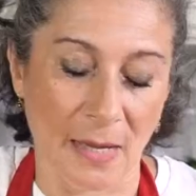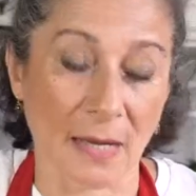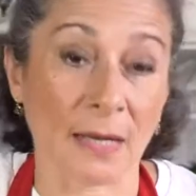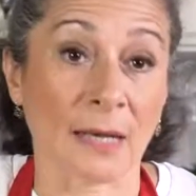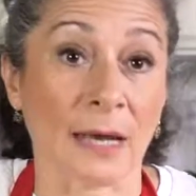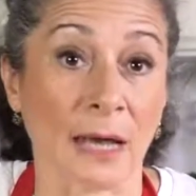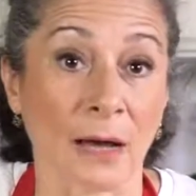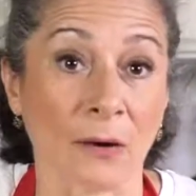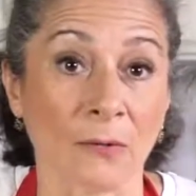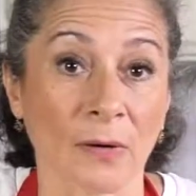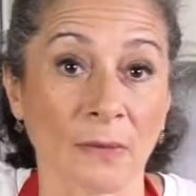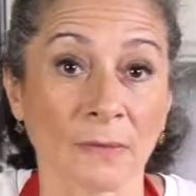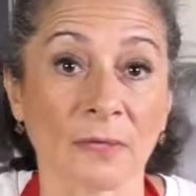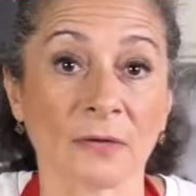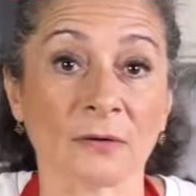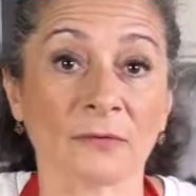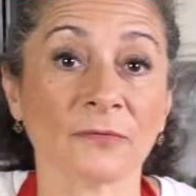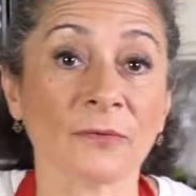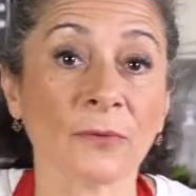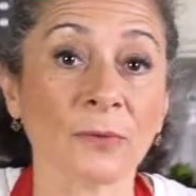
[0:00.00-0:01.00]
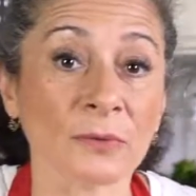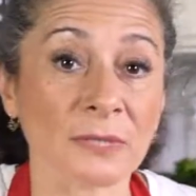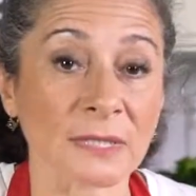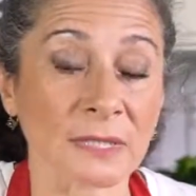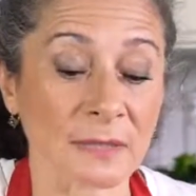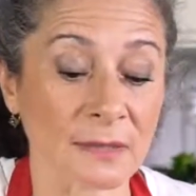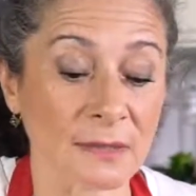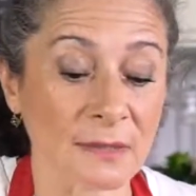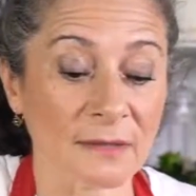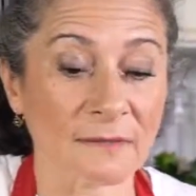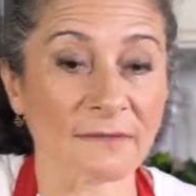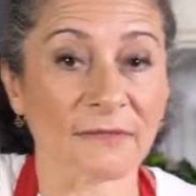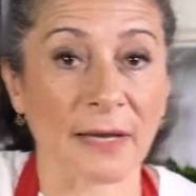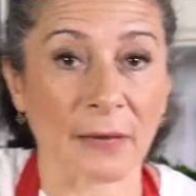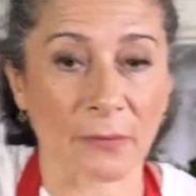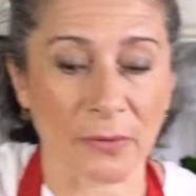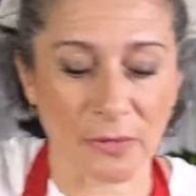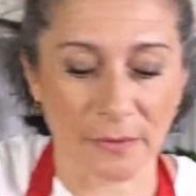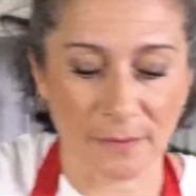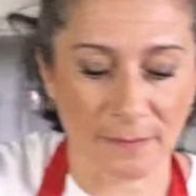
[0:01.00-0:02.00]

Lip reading: and now I'm going to fold in the flour.